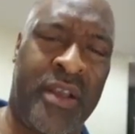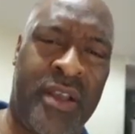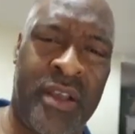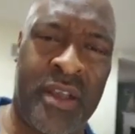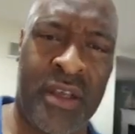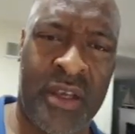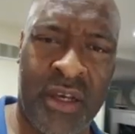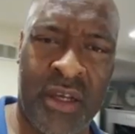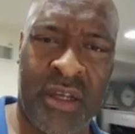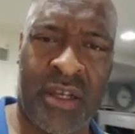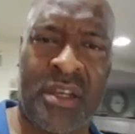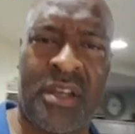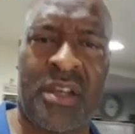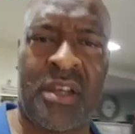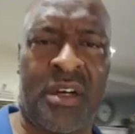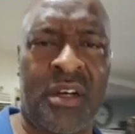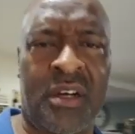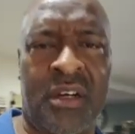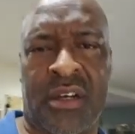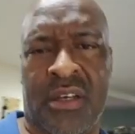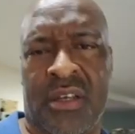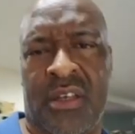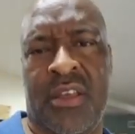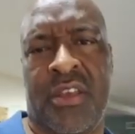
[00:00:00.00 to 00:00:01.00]
good
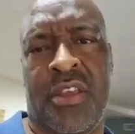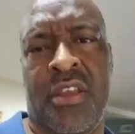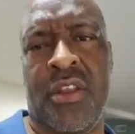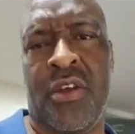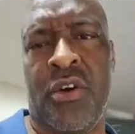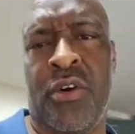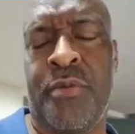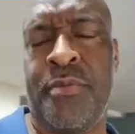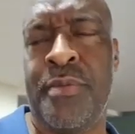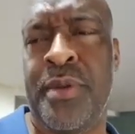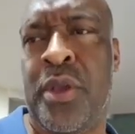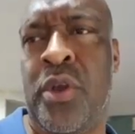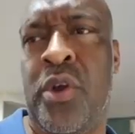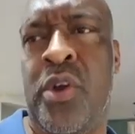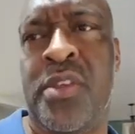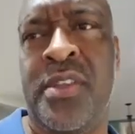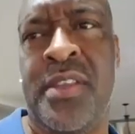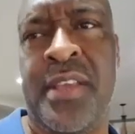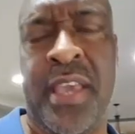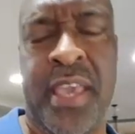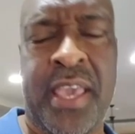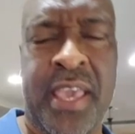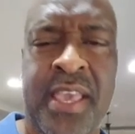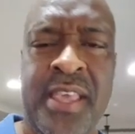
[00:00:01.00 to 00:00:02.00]
cook, you know, because
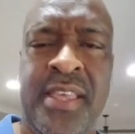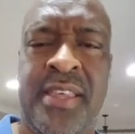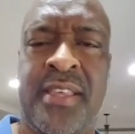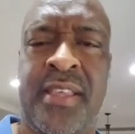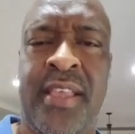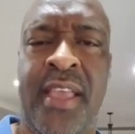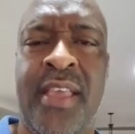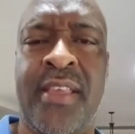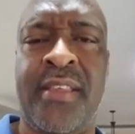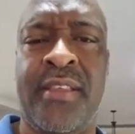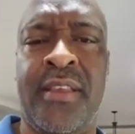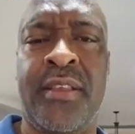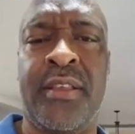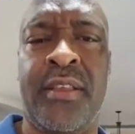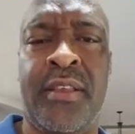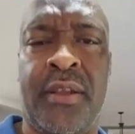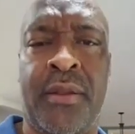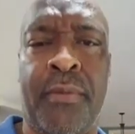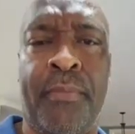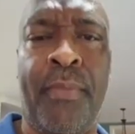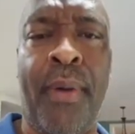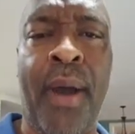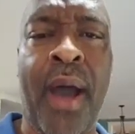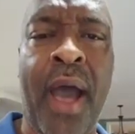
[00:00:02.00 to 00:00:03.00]
the heat stays into
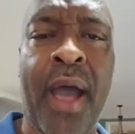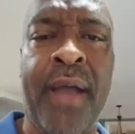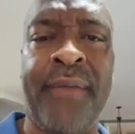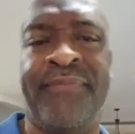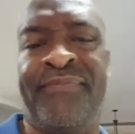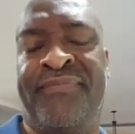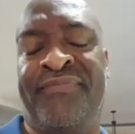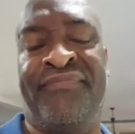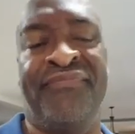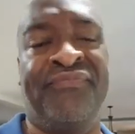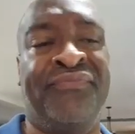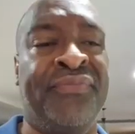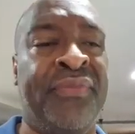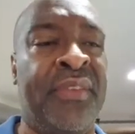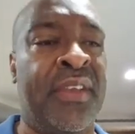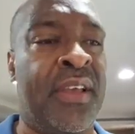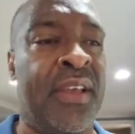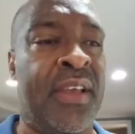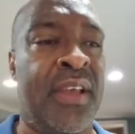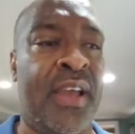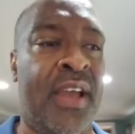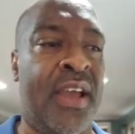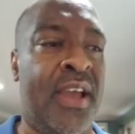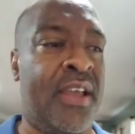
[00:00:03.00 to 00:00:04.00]
the pot
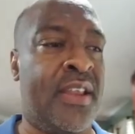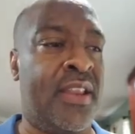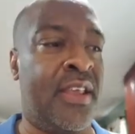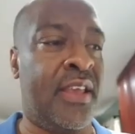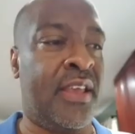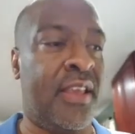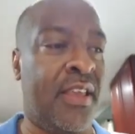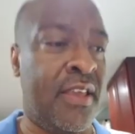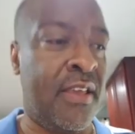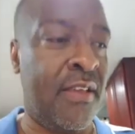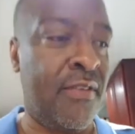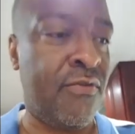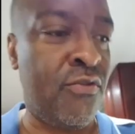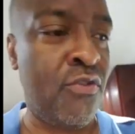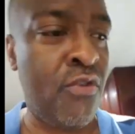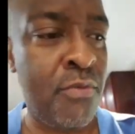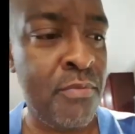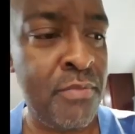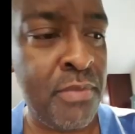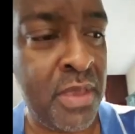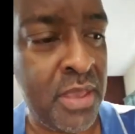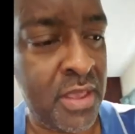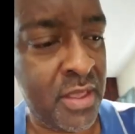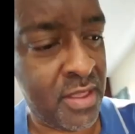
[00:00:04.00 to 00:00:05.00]
and it gives your
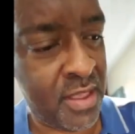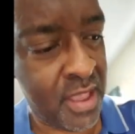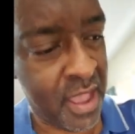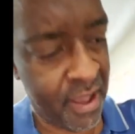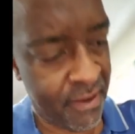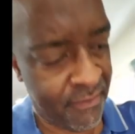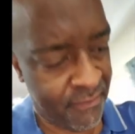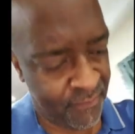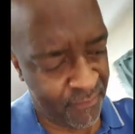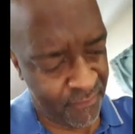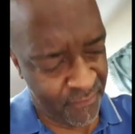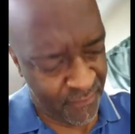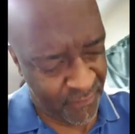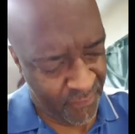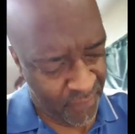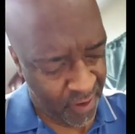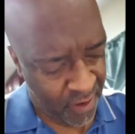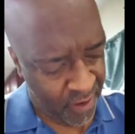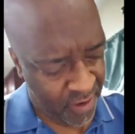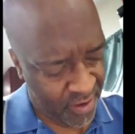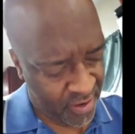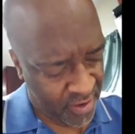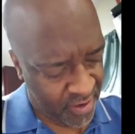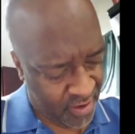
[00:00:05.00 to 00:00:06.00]
meat that
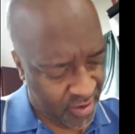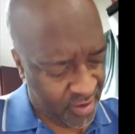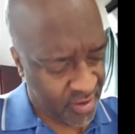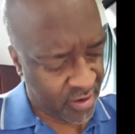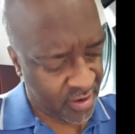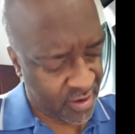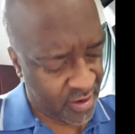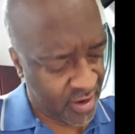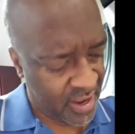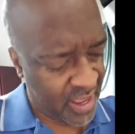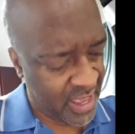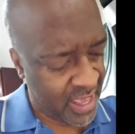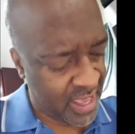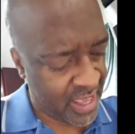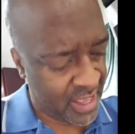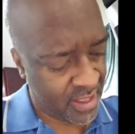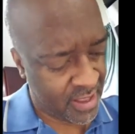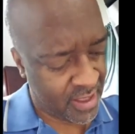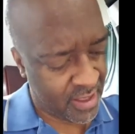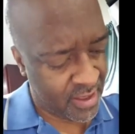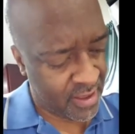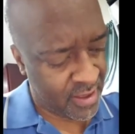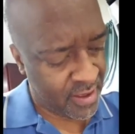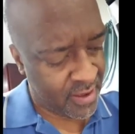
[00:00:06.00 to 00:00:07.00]
very good heat.
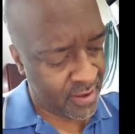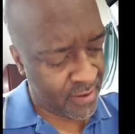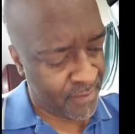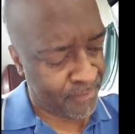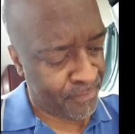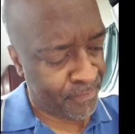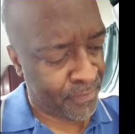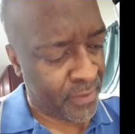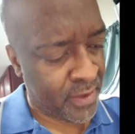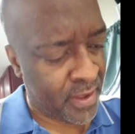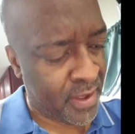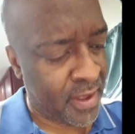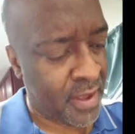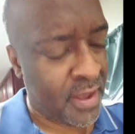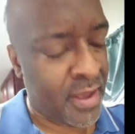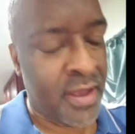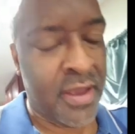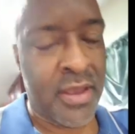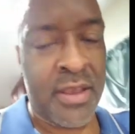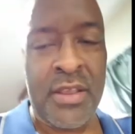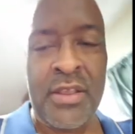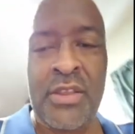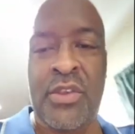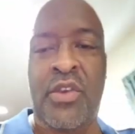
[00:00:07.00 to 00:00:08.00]

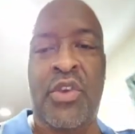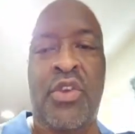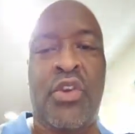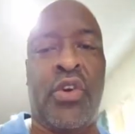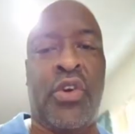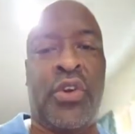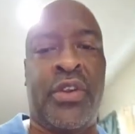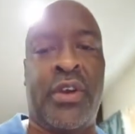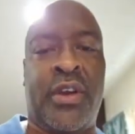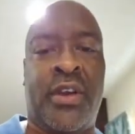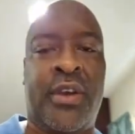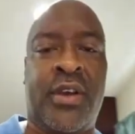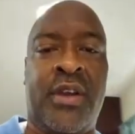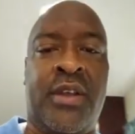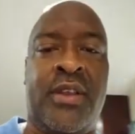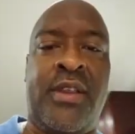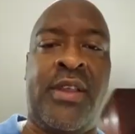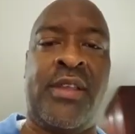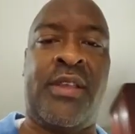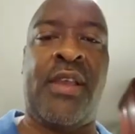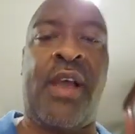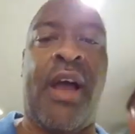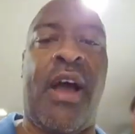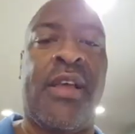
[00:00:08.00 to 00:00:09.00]
So you're going to cook
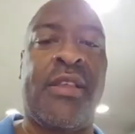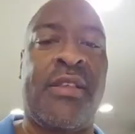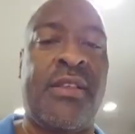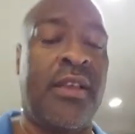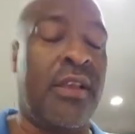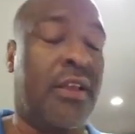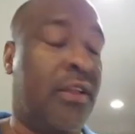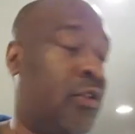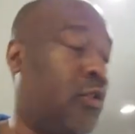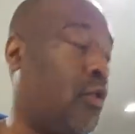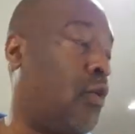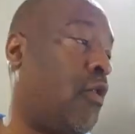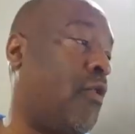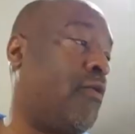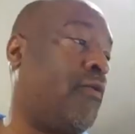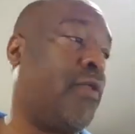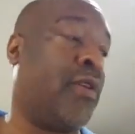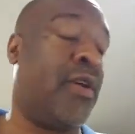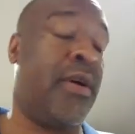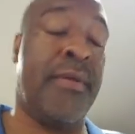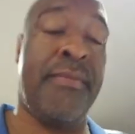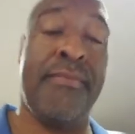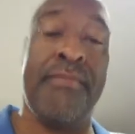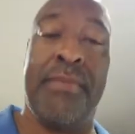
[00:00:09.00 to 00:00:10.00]
this oxtails
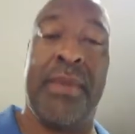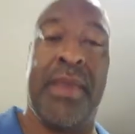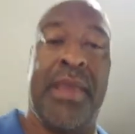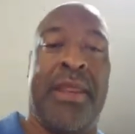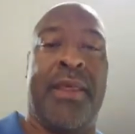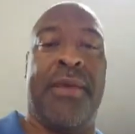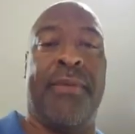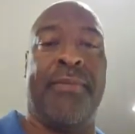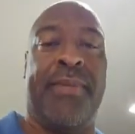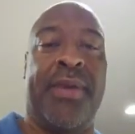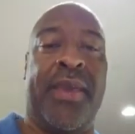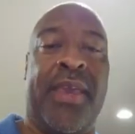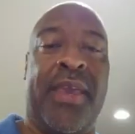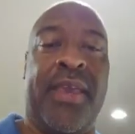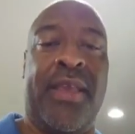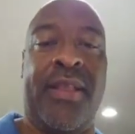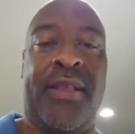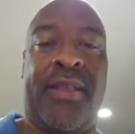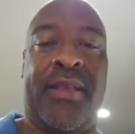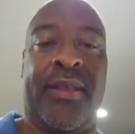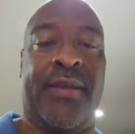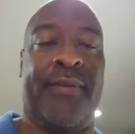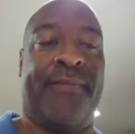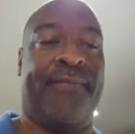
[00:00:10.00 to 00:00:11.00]
over a medium heat.
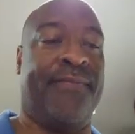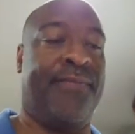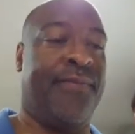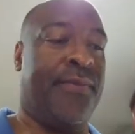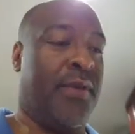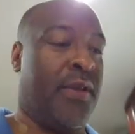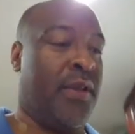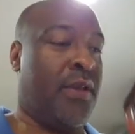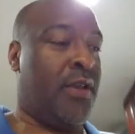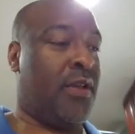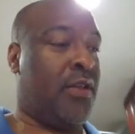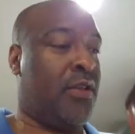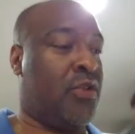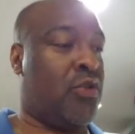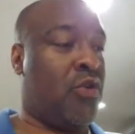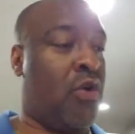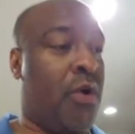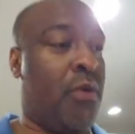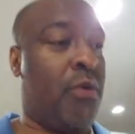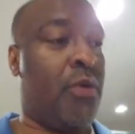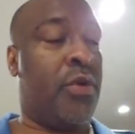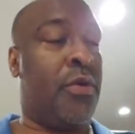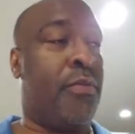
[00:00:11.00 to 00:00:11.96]
So I'm going to